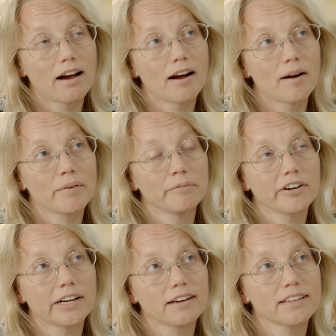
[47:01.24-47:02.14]
um, I'm
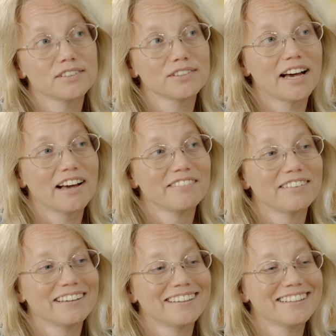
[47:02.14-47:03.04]
very lucky to
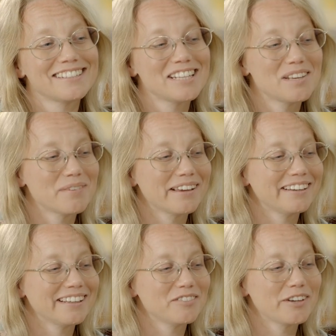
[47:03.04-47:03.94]
have a team,
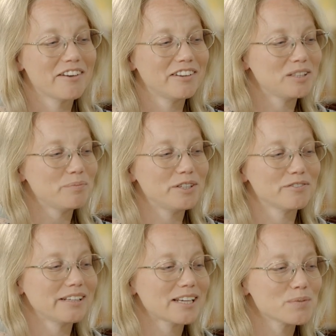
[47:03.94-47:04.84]
and, and we have a little bit
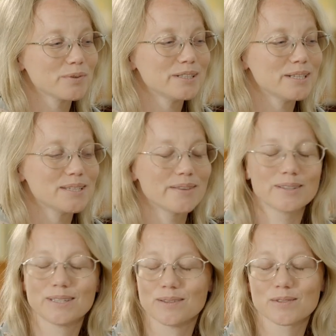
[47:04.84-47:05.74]
different expertise in
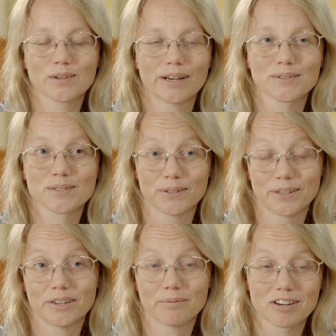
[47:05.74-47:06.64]
the team. So I also
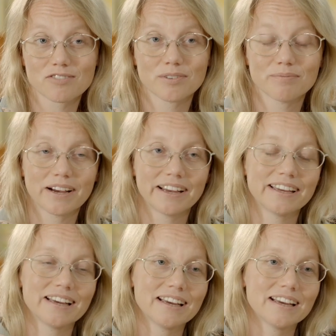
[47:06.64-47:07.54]
learn much from
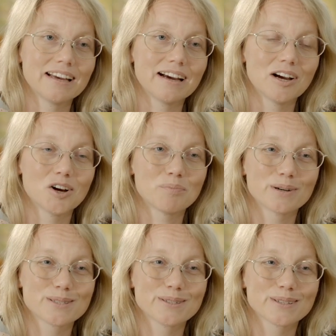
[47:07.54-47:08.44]
my uh,
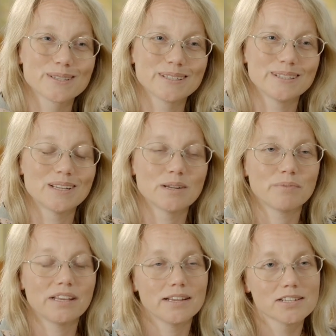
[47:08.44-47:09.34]
postdocs and,
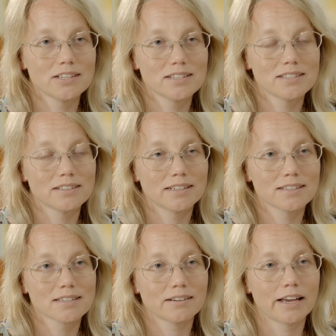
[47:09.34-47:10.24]
and PhD
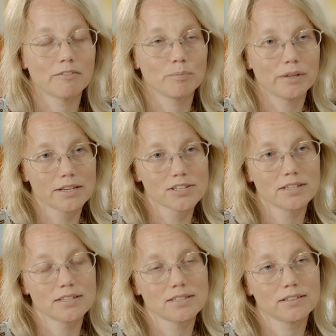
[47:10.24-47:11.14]
students. So I have a
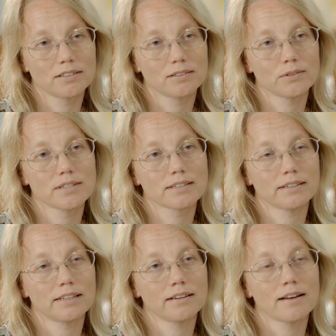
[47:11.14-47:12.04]
PhD student who is
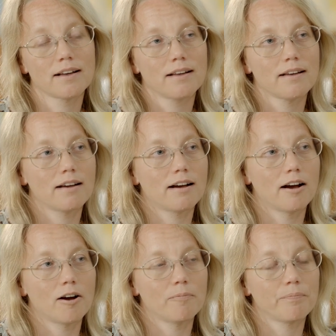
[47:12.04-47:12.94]
studying
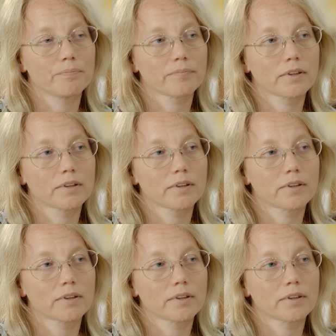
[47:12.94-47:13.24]
um,